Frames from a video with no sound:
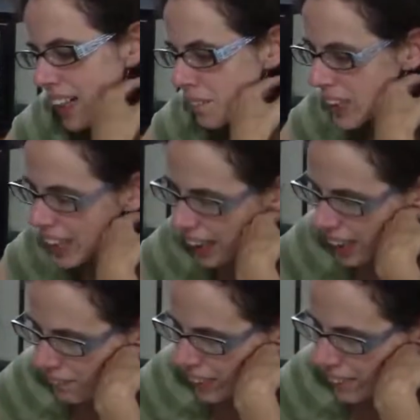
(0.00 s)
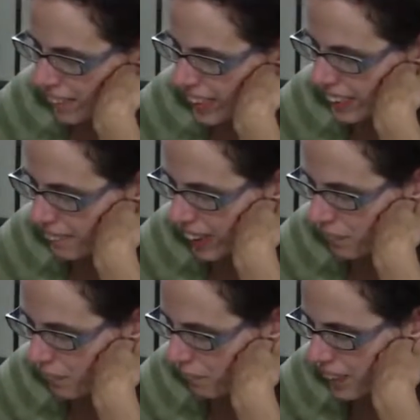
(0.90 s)
to time, one of these men
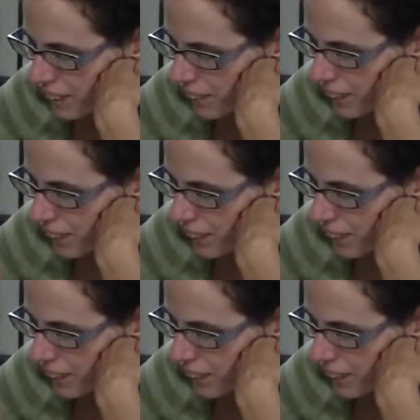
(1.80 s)
will whisper